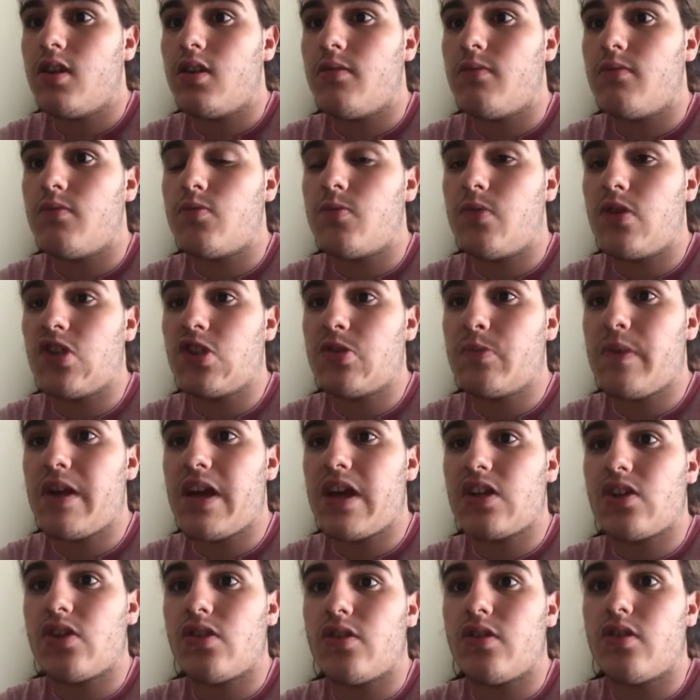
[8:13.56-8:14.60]
And pushed
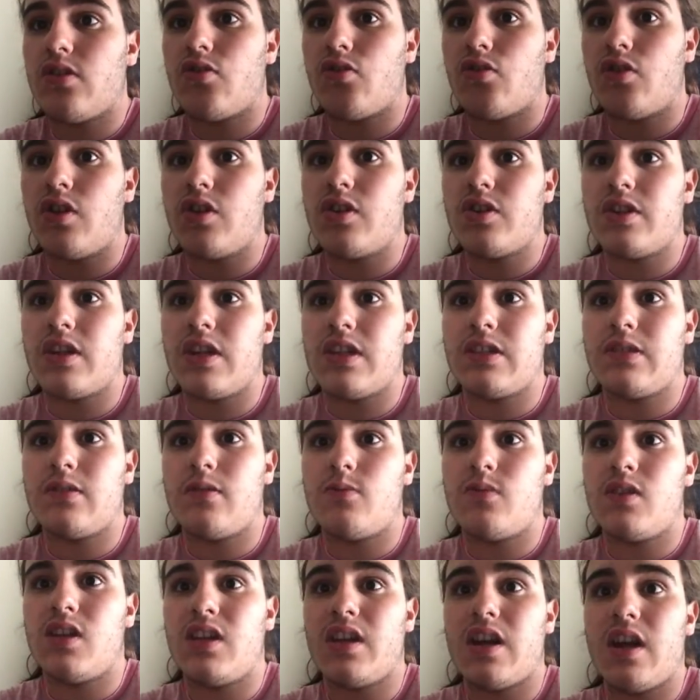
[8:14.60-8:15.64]
back to early
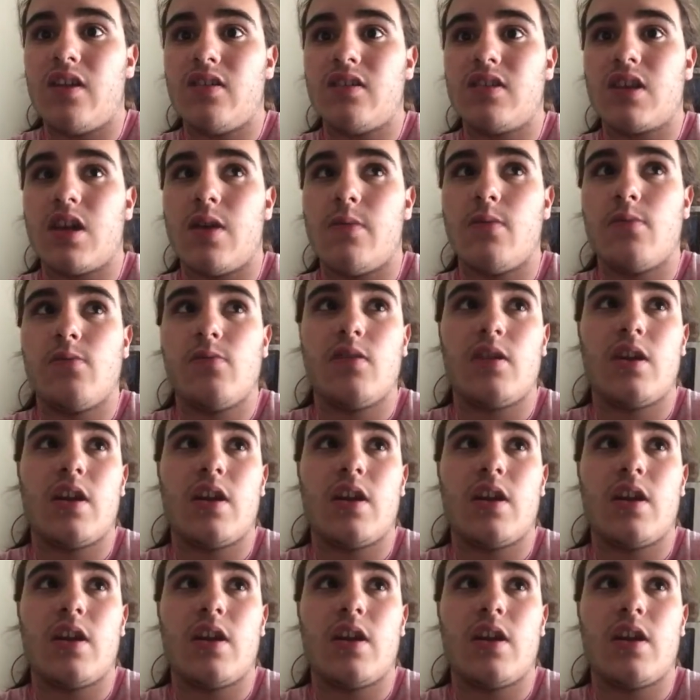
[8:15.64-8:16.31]
2015. Now it's coming.